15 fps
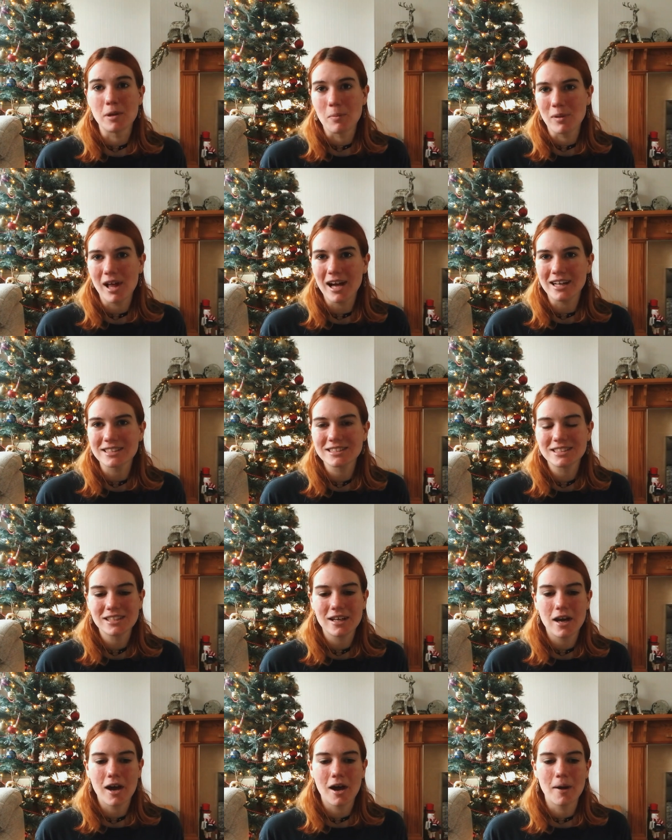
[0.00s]
blast.
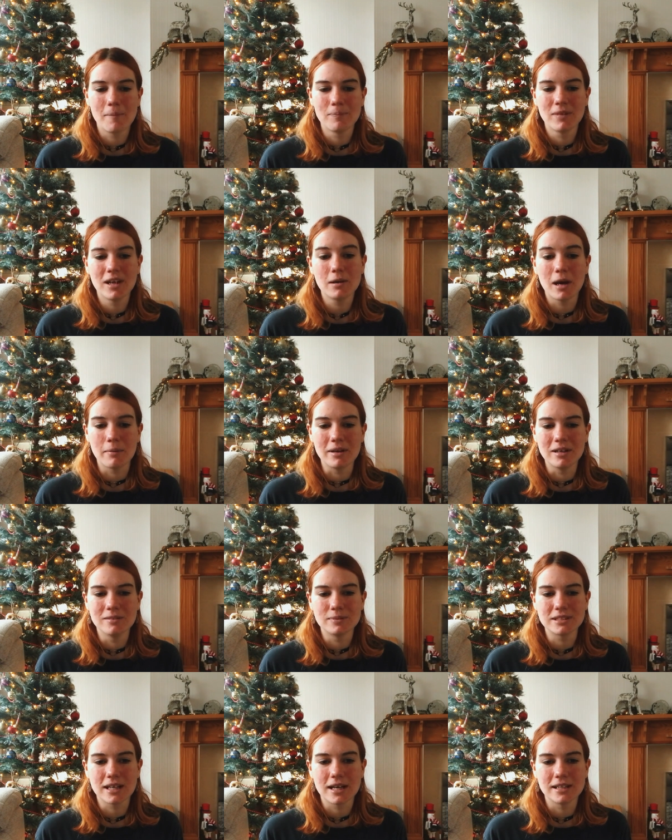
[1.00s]
I mean,
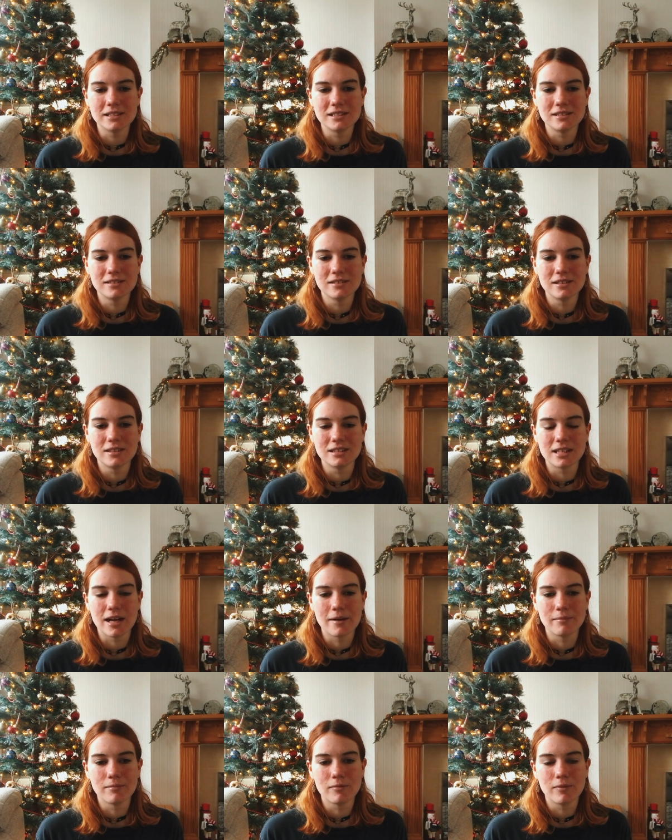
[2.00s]
besides the
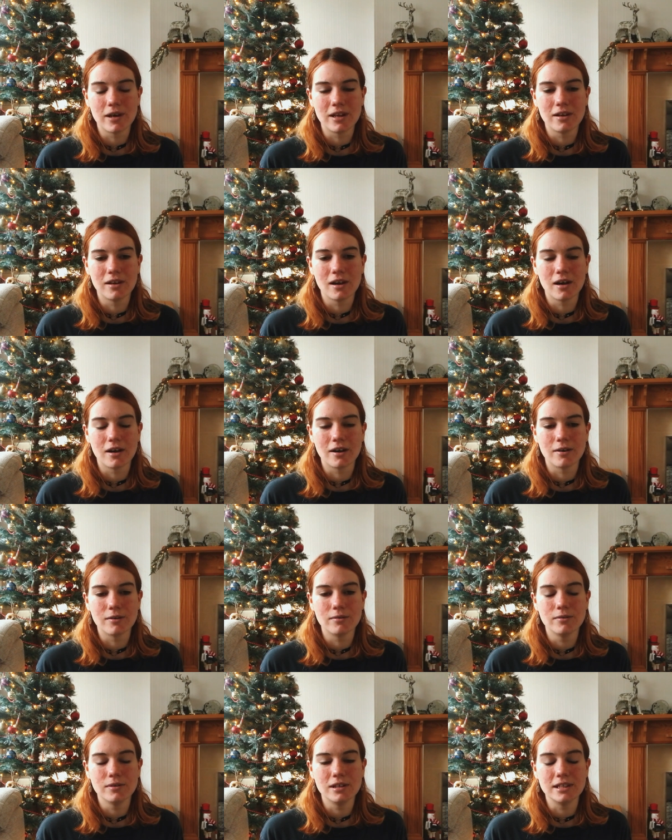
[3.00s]
time when
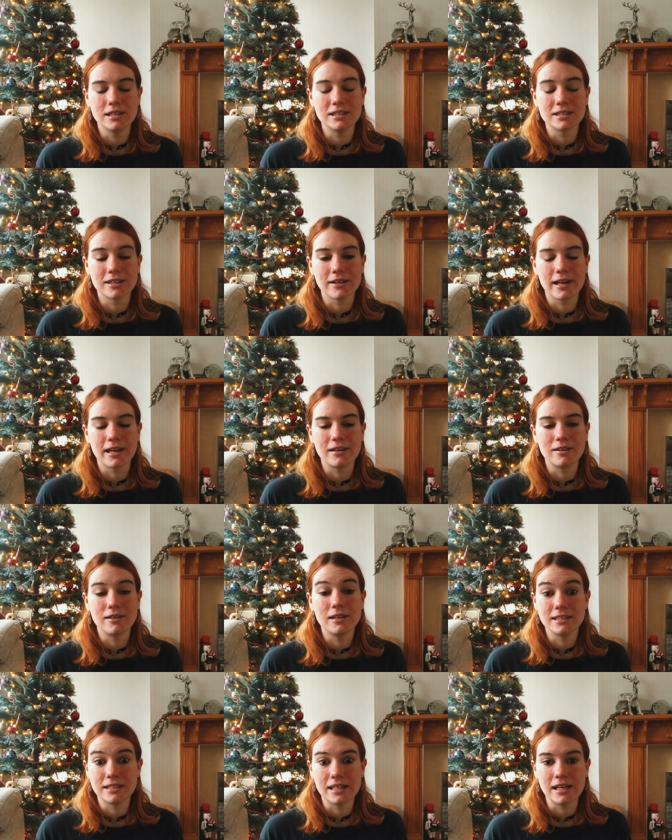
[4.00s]
he dislocated
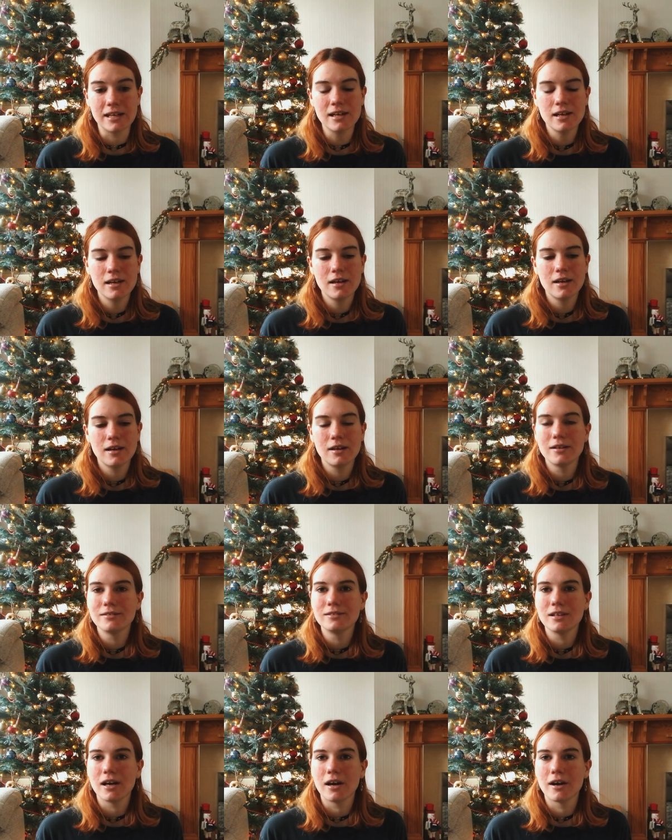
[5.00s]
his knee
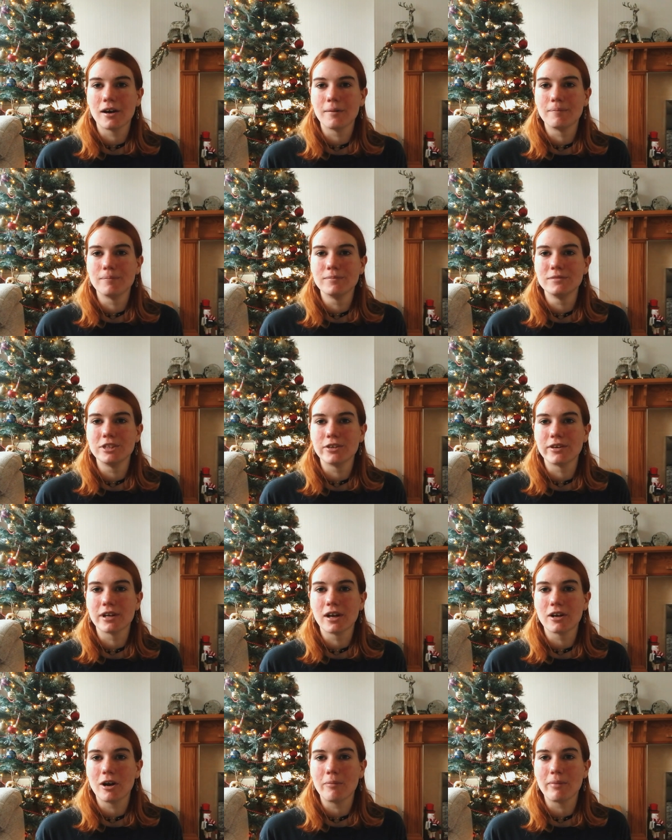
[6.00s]
during
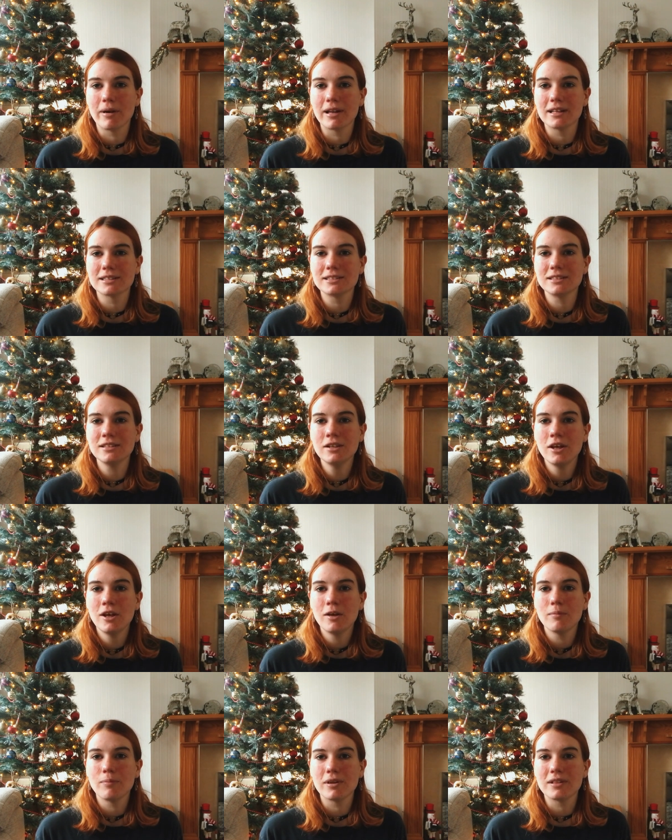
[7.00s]
a combat lesson,
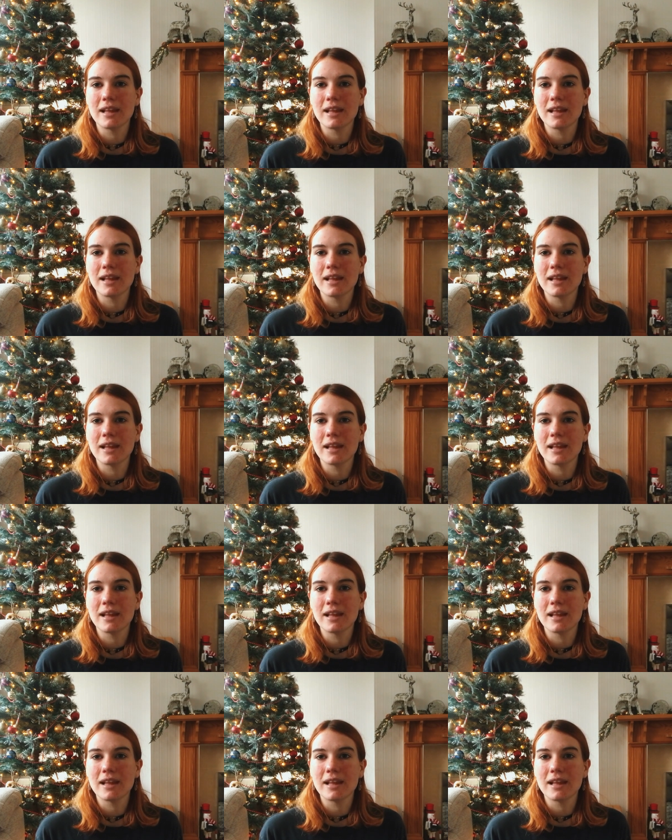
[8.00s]
but